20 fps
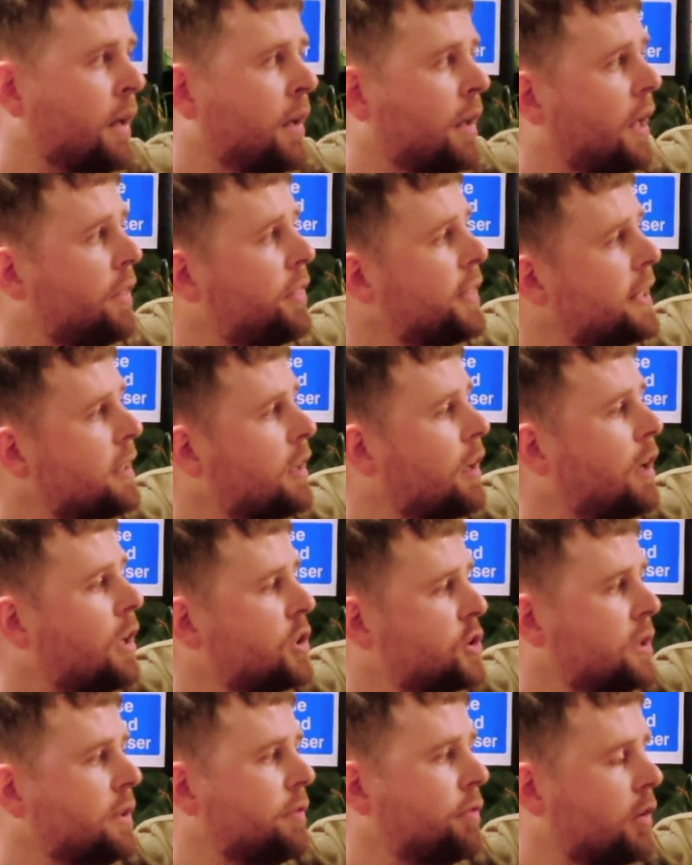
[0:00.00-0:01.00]
I think
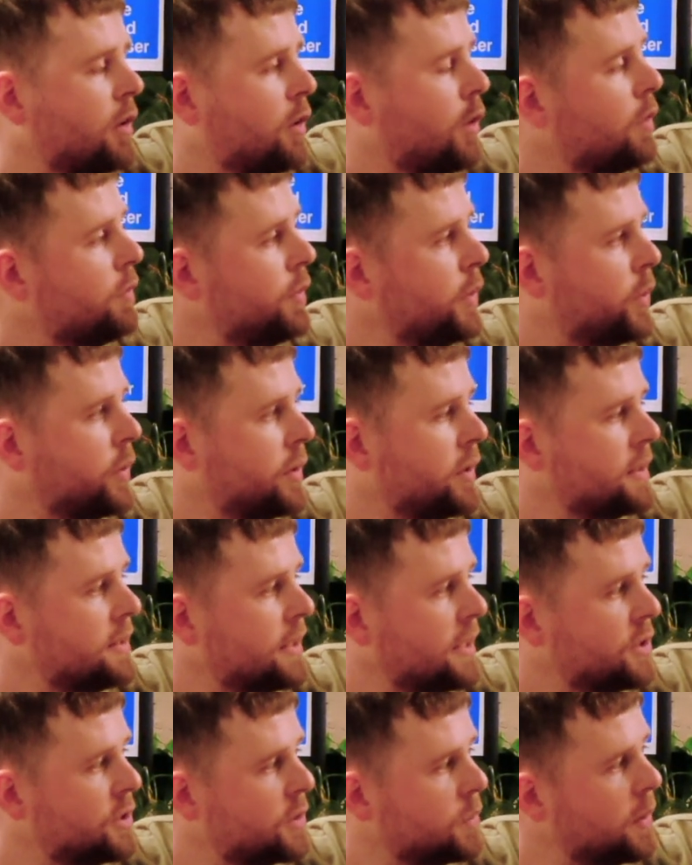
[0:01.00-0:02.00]
largely for a lot of the
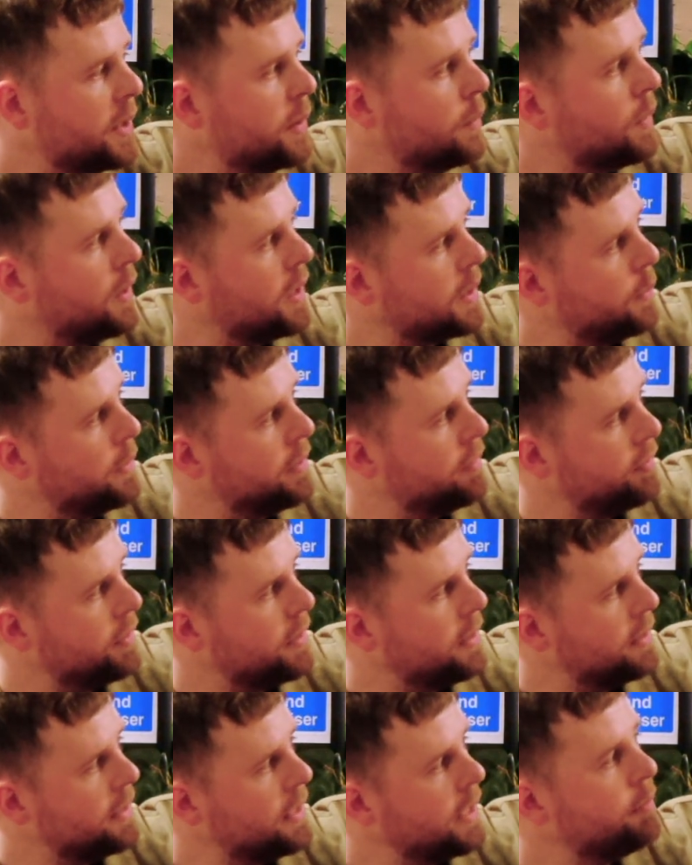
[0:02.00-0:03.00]
organizations we work with,
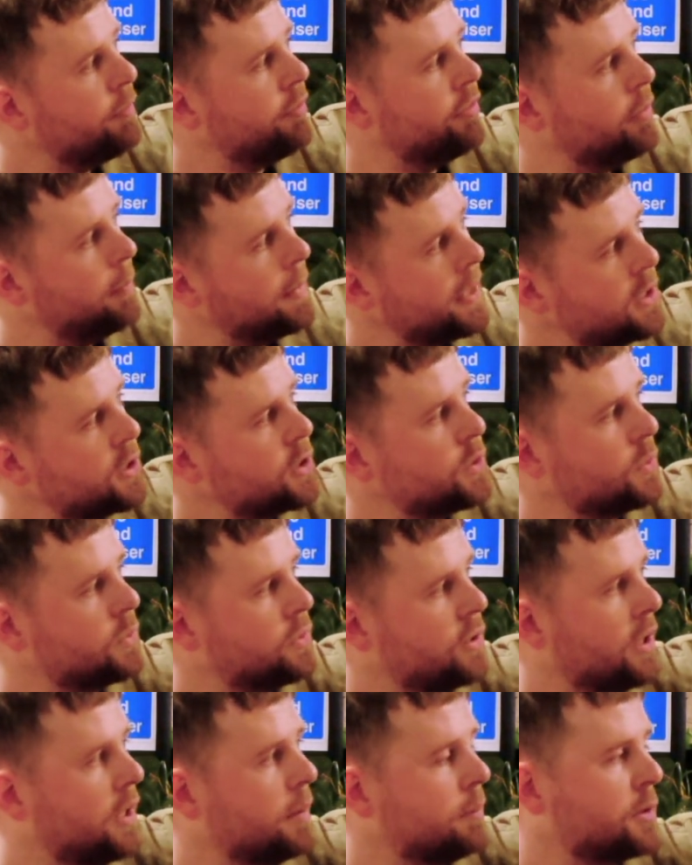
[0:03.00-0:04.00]
that informational
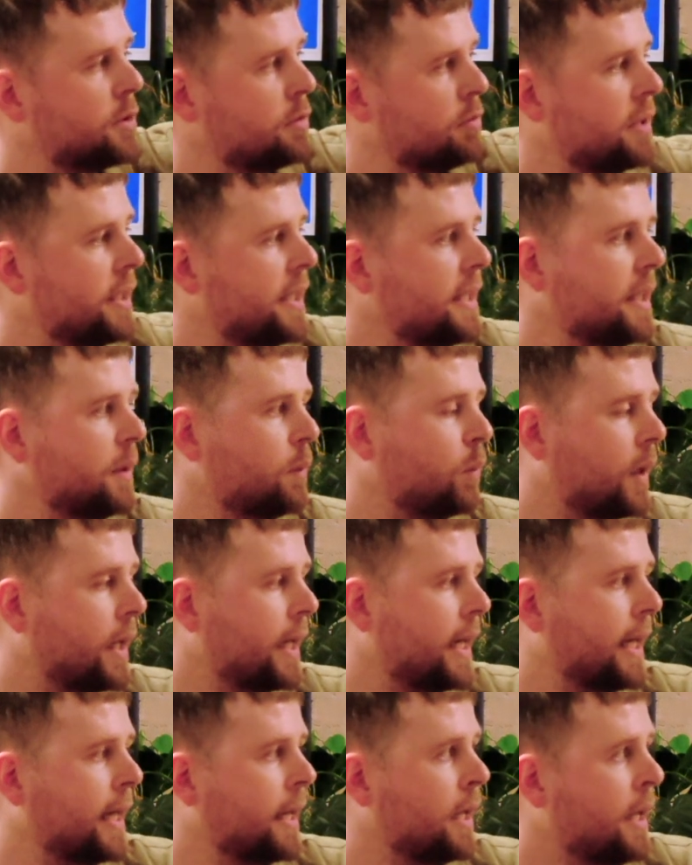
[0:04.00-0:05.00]
terms are really
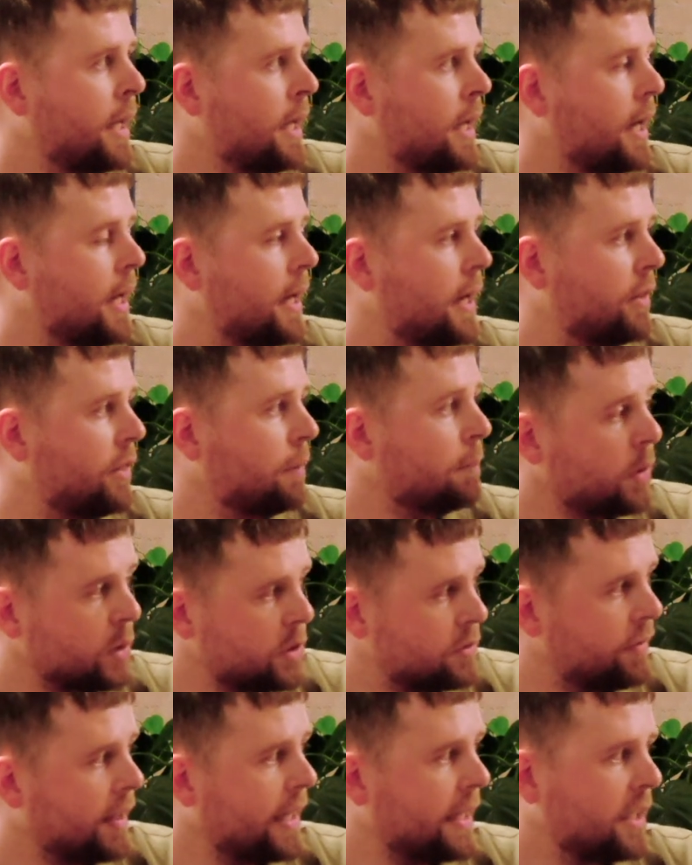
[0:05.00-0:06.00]
where the
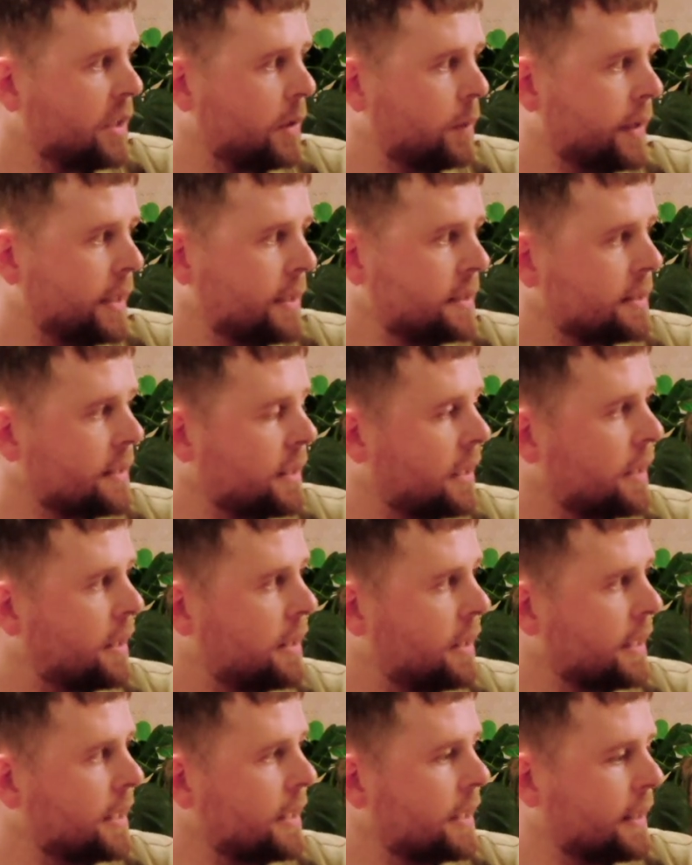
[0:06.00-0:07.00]
most value is, and I
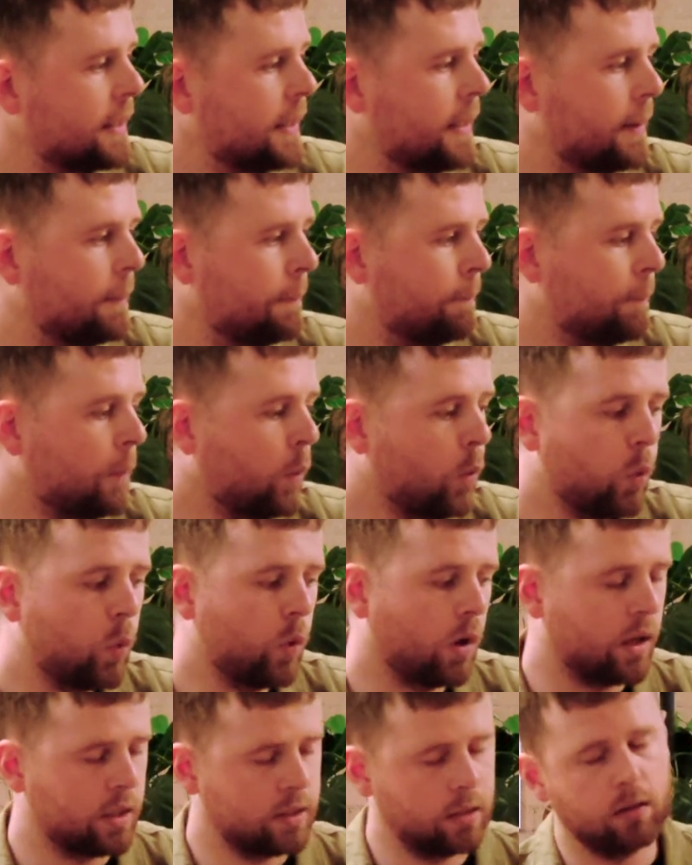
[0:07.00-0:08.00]
think all
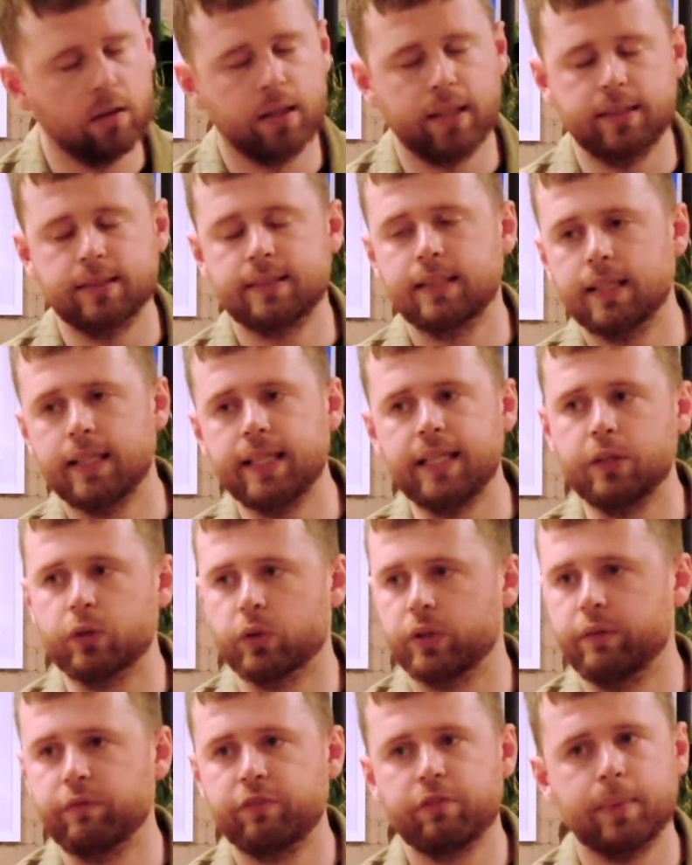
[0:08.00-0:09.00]
our clients lean
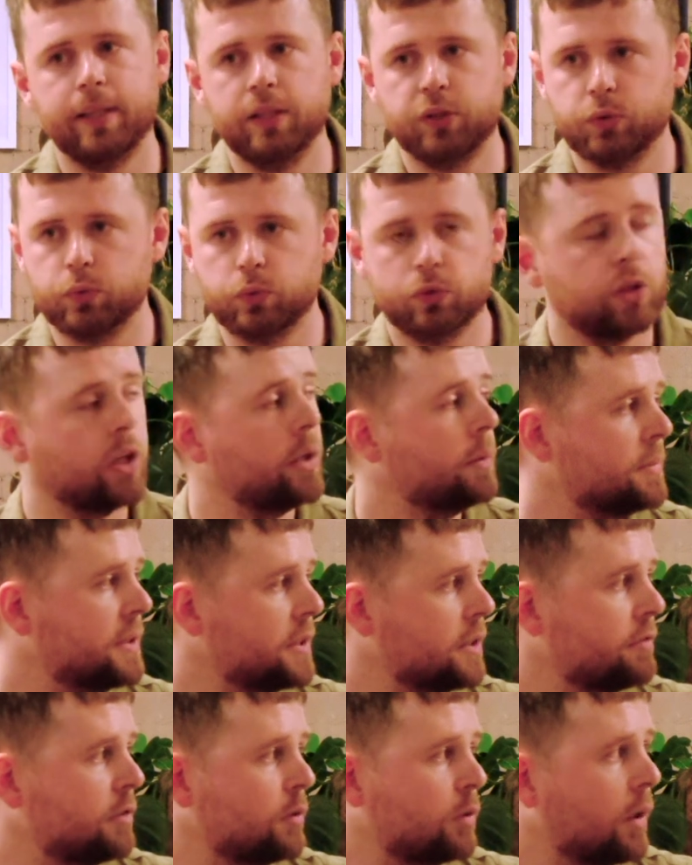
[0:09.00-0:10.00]
on informational terms in
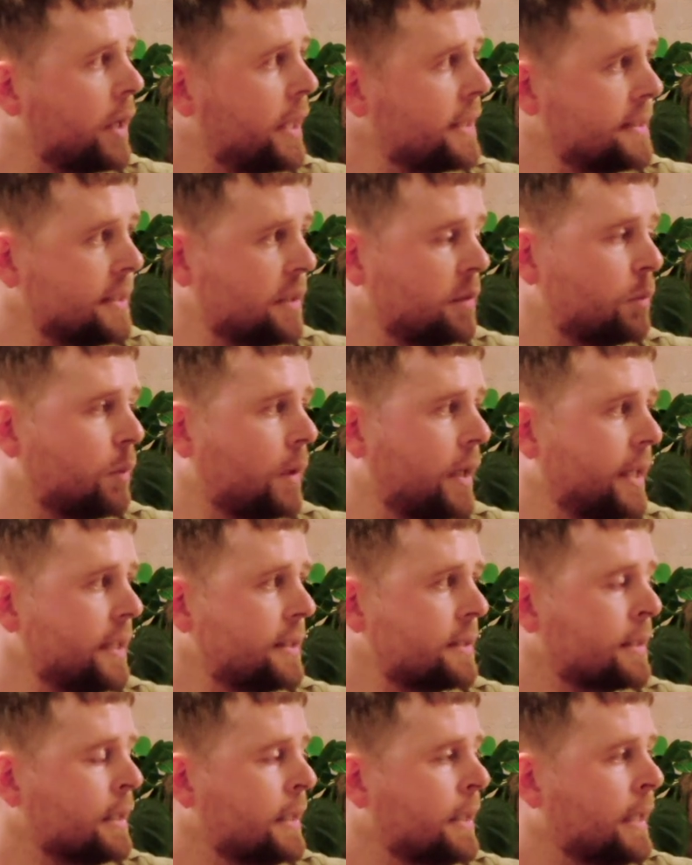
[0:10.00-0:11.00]
a variety of
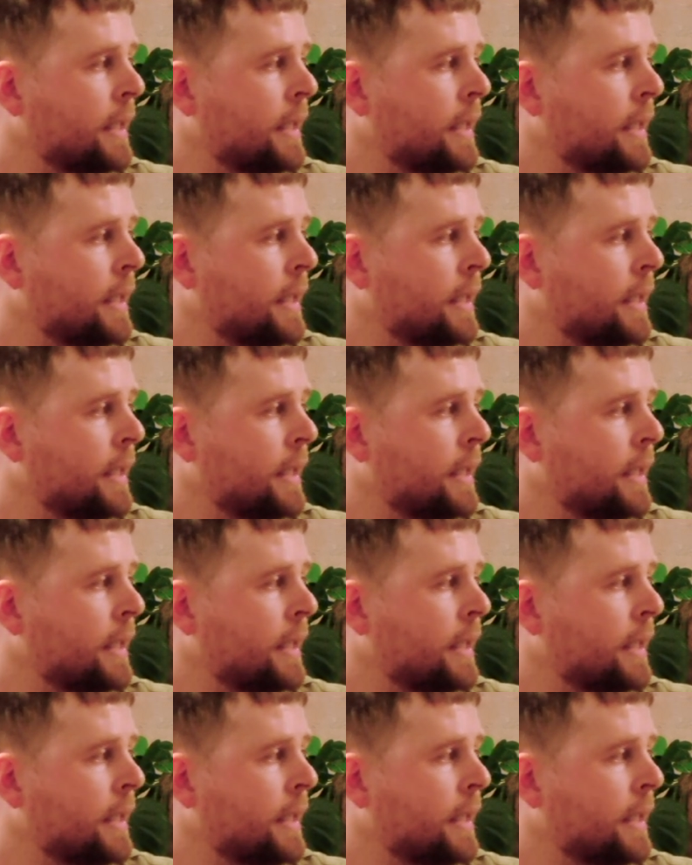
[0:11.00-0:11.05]
ways.